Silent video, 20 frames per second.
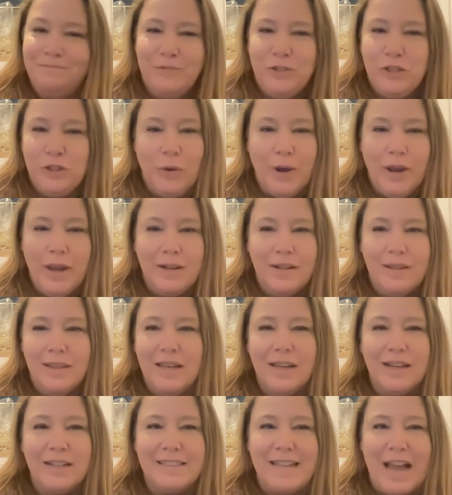join
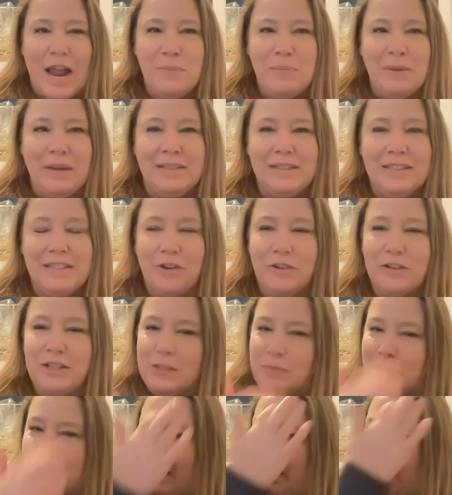the excitement, so to
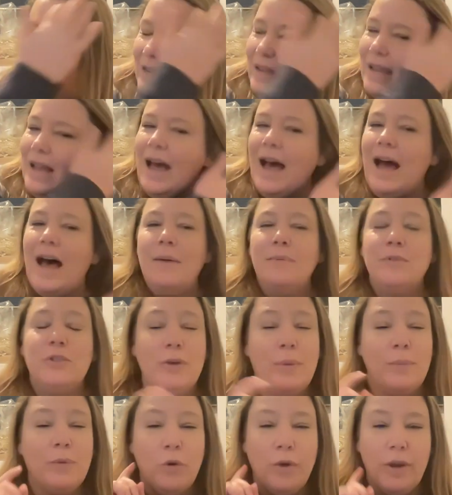speak.
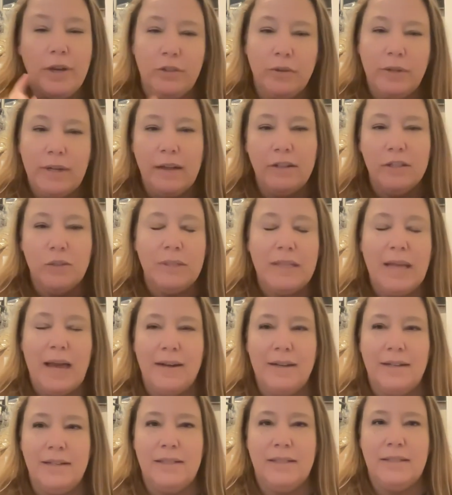So I'm going to announce what
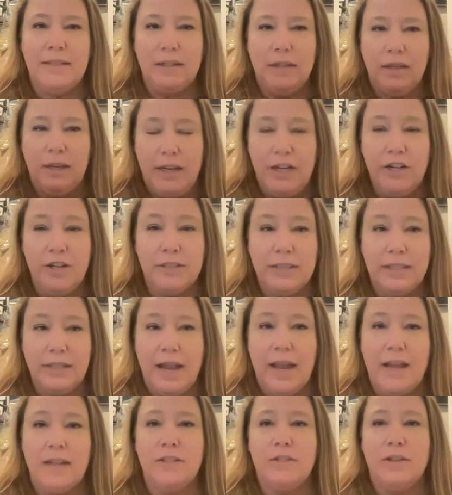that is here
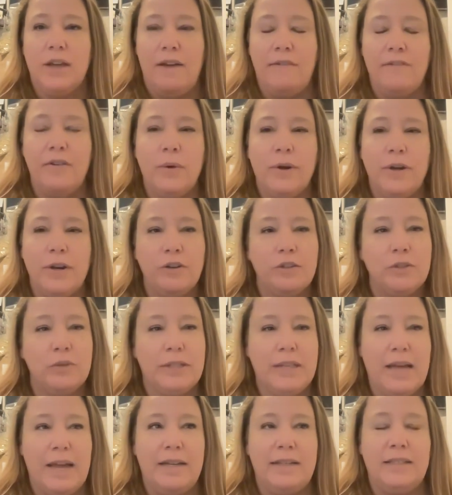today so that everyone knows
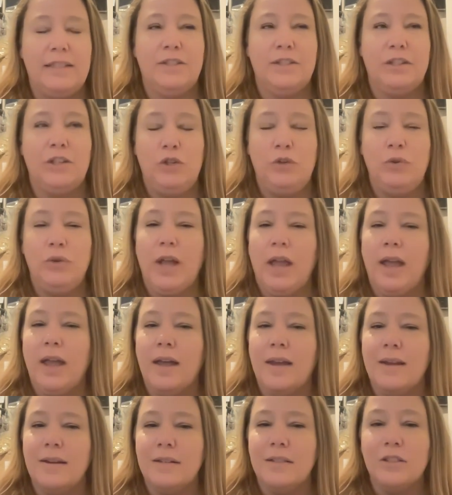what that is so that you
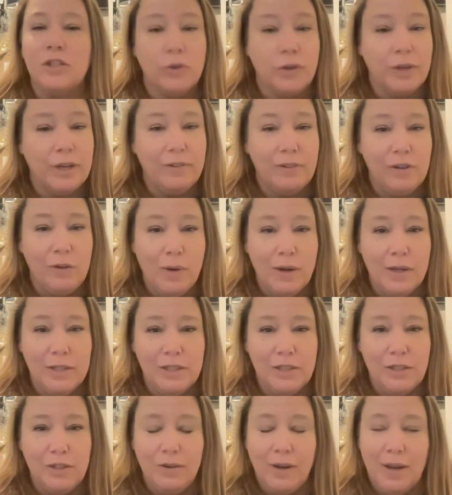can join if you want
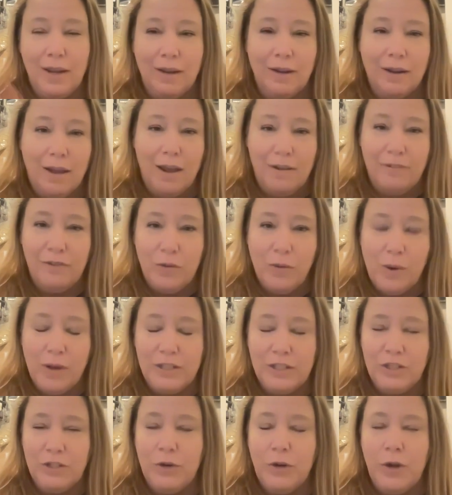to and not if you
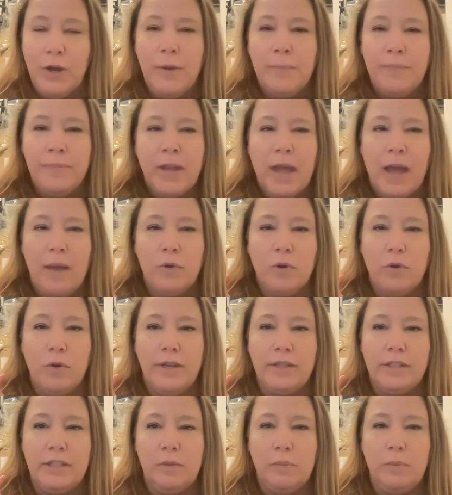want to. I'm
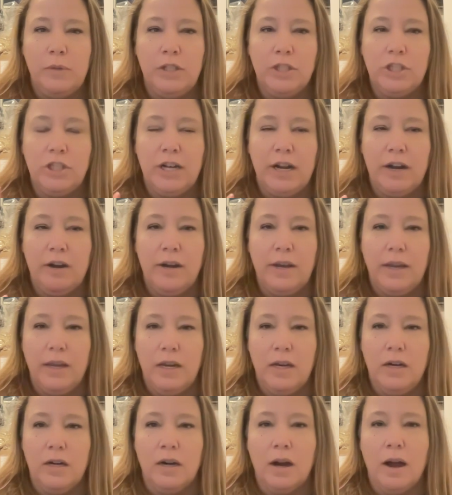going to be sharing
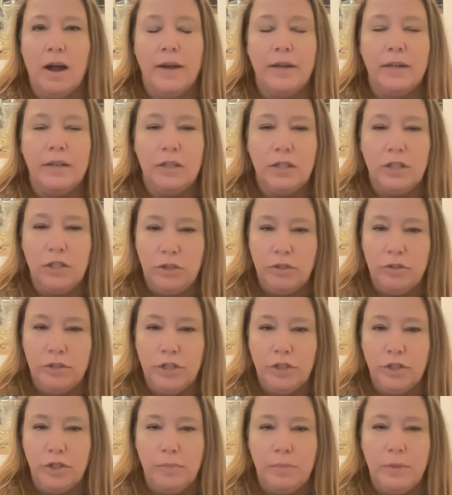here on
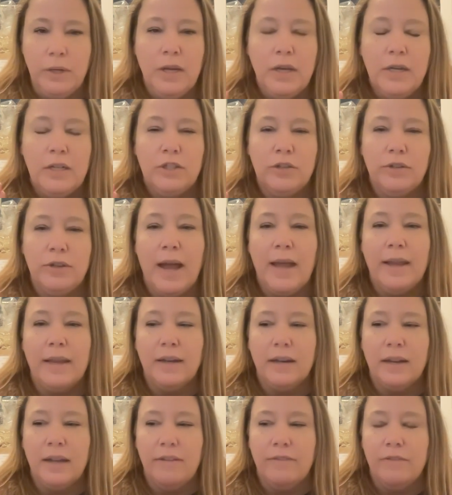YouTube so that I
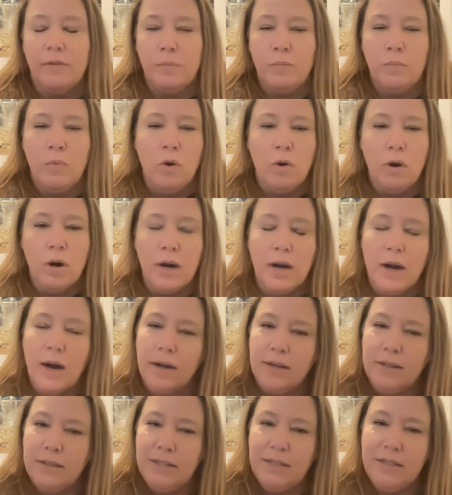can give
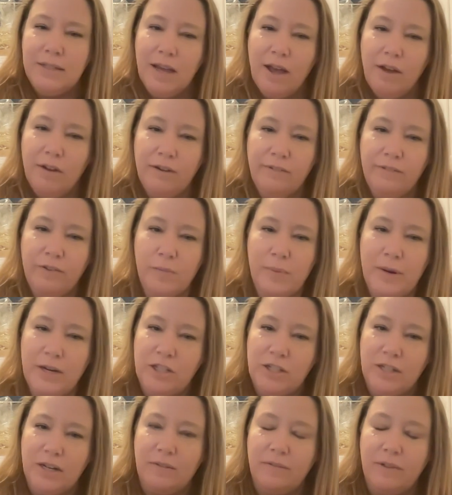more detailed
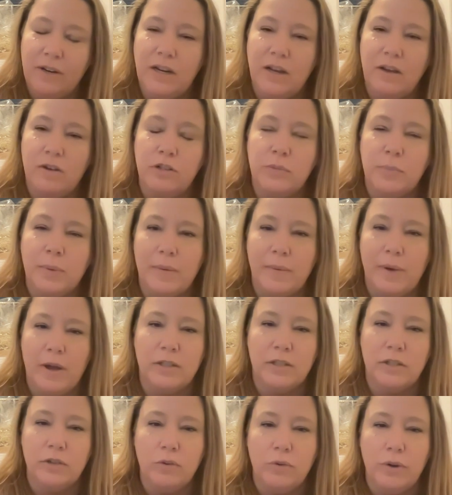information and videos, but I'm
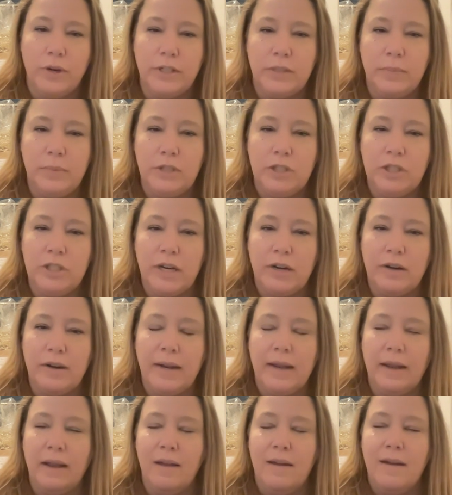also going to be
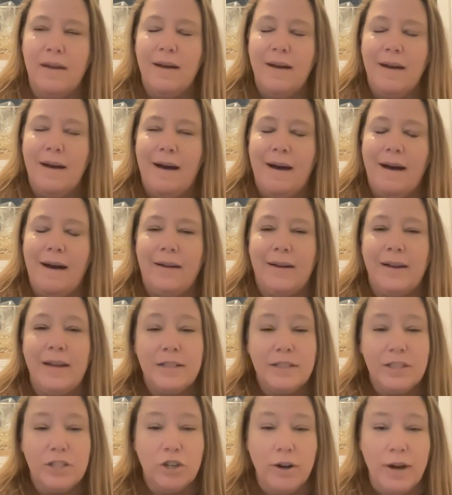sharing on
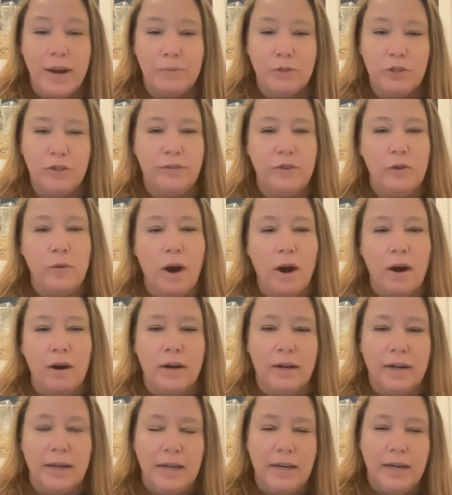Instagram. So if you
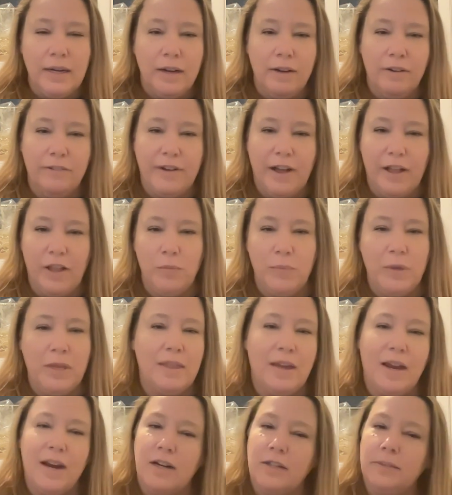already follow
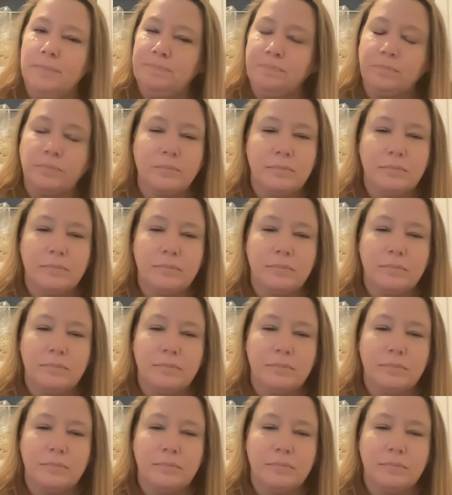me there,